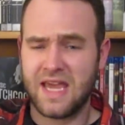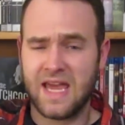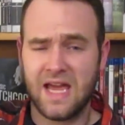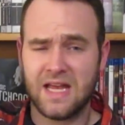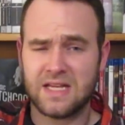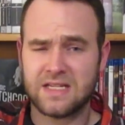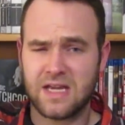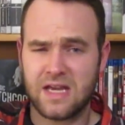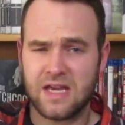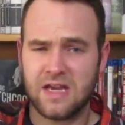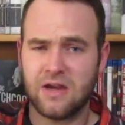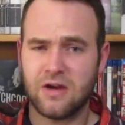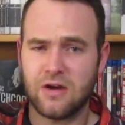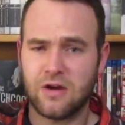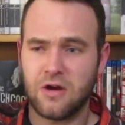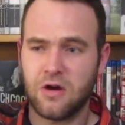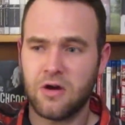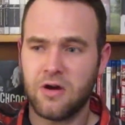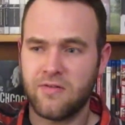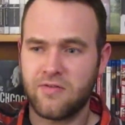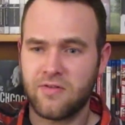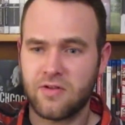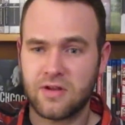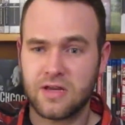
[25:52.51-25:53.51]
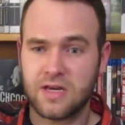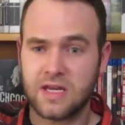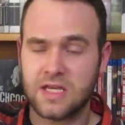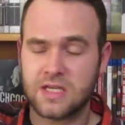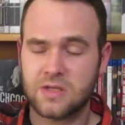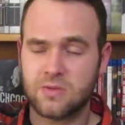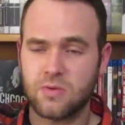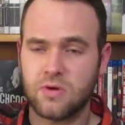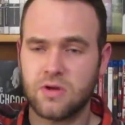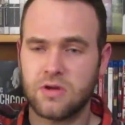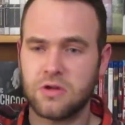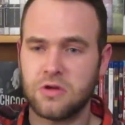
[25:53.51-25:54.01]
anti-hero of Clint
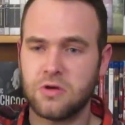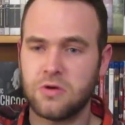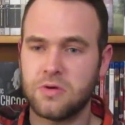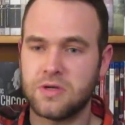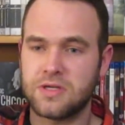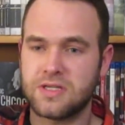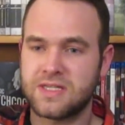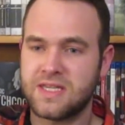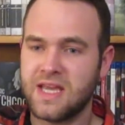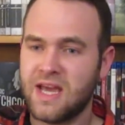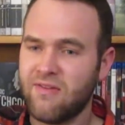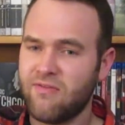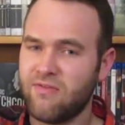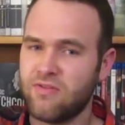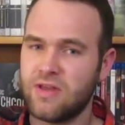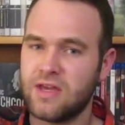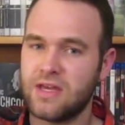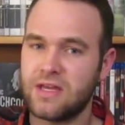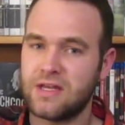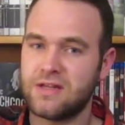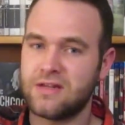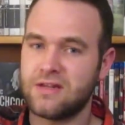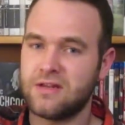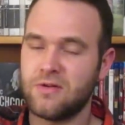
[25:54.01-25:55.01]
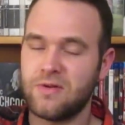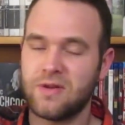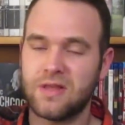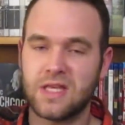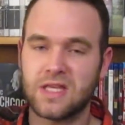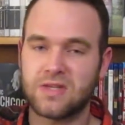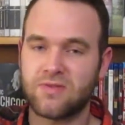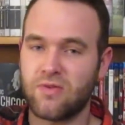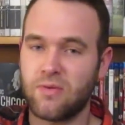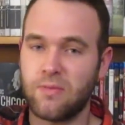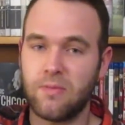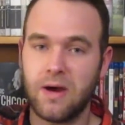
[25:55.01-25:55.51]
Eastwood who is definitely doing
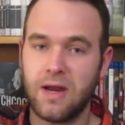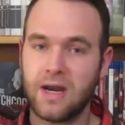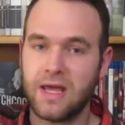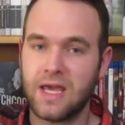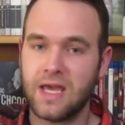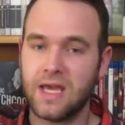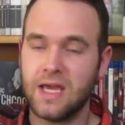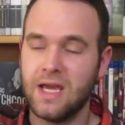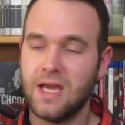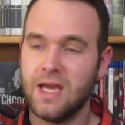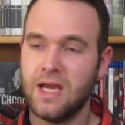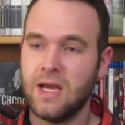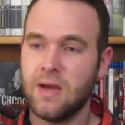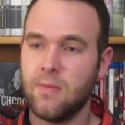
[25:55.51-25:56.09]
this for money,